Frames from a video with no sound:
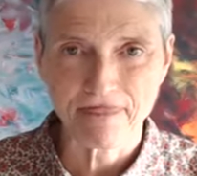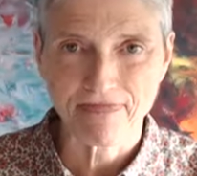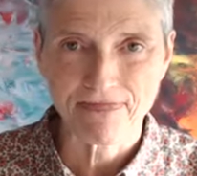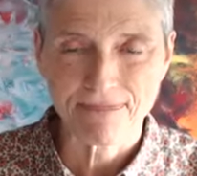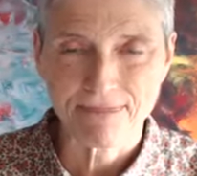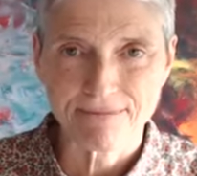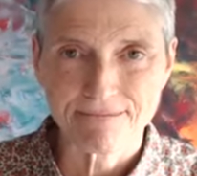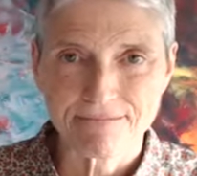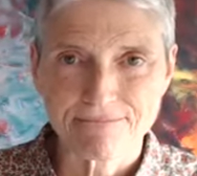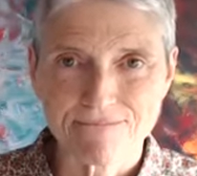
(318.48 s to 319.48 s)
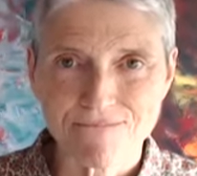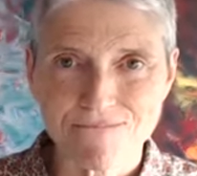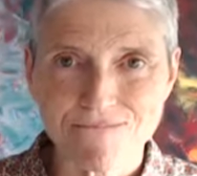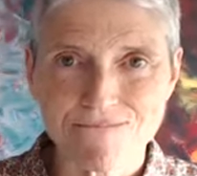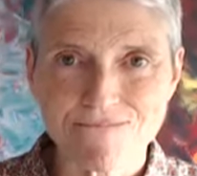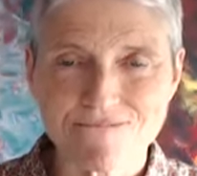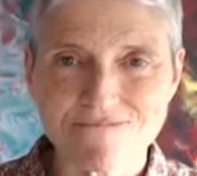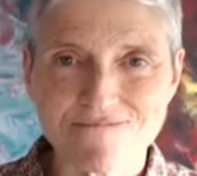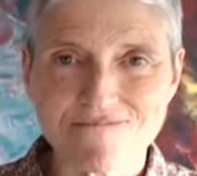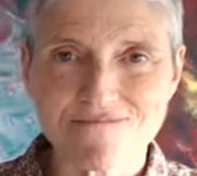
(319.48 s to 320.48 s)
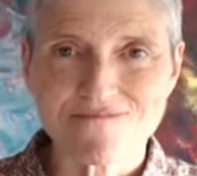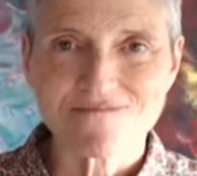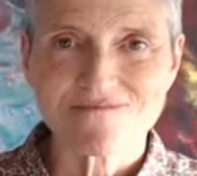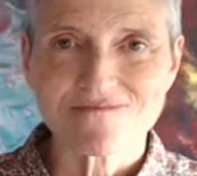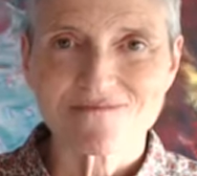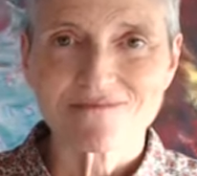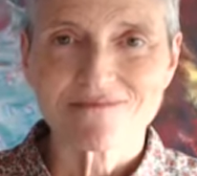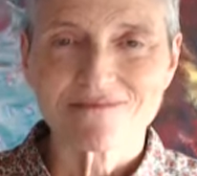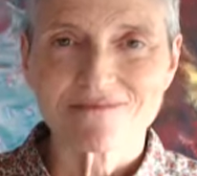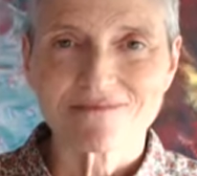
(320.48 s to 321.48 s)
Nobody speaks.